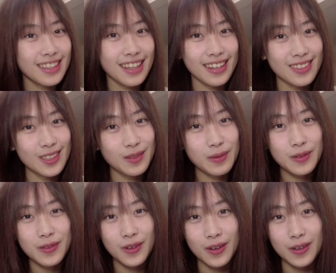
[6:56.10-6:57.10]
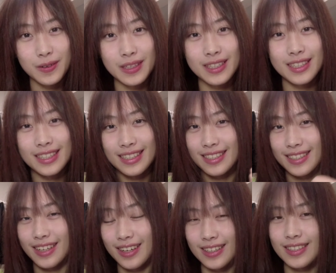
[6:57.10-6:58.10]
lighter than before, which
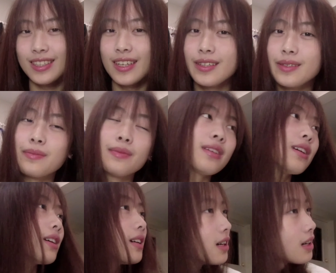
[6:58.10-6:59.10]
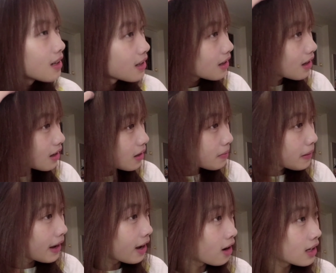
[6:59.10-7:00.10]
is awesome.
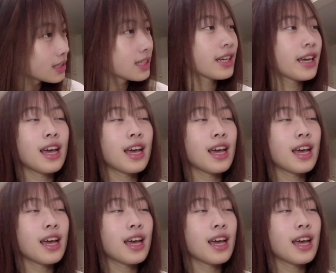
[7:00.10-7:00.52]
Honestly, I